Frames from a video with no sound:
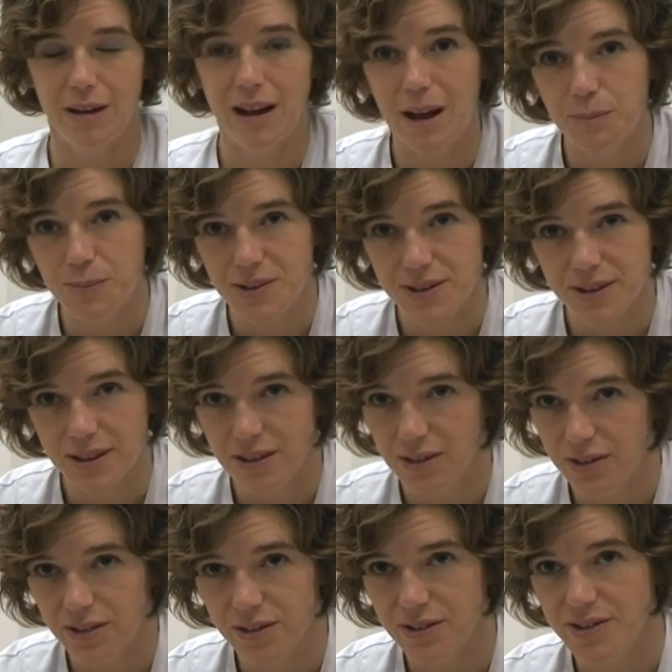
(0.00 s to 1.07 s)
labs
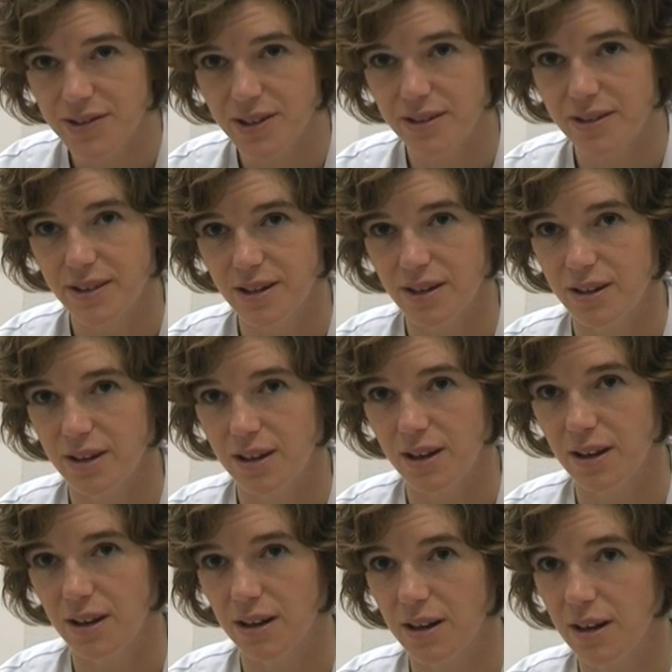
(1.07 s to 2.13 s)
interested in,
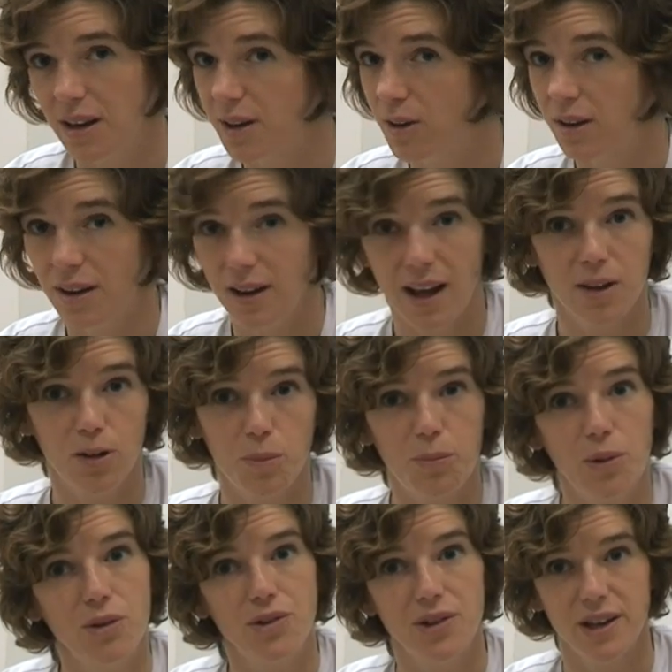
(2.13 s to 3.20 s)
in
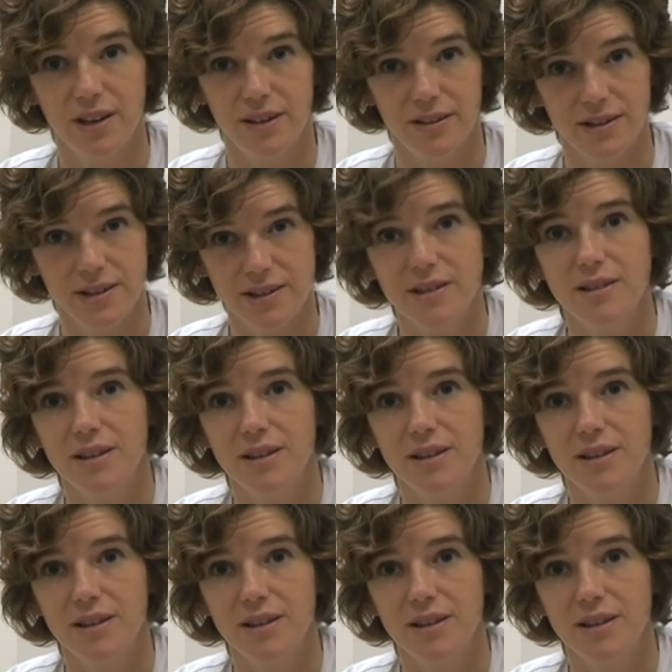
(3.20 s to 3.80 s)
glycoproteins